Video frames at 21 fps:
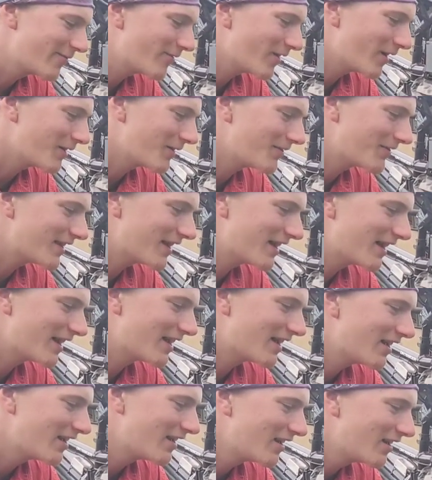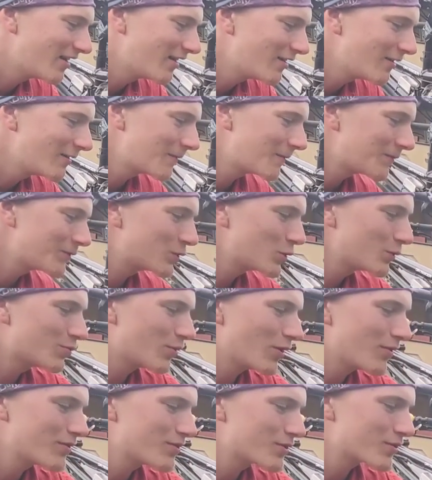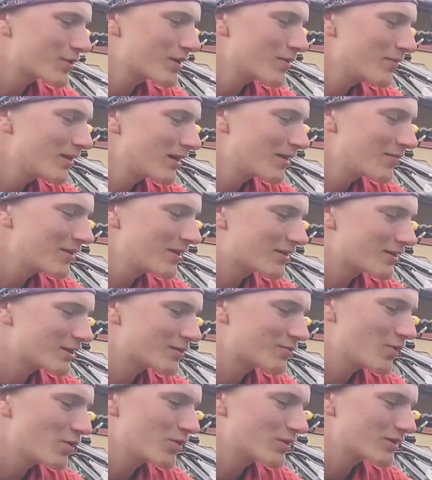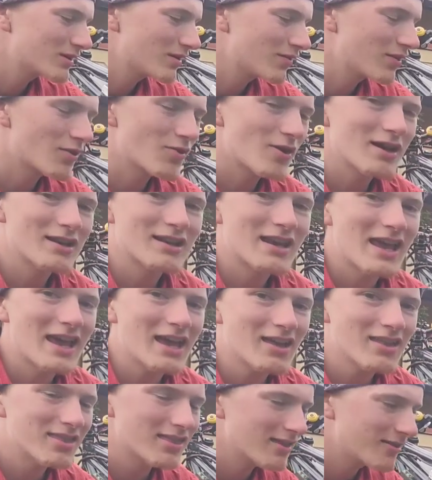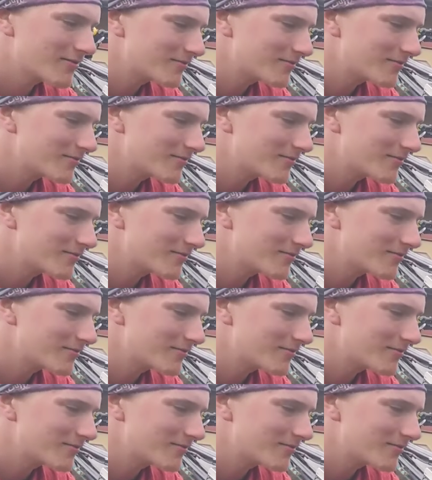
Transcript: found uh, 2.3 millimeter spokes in the right length.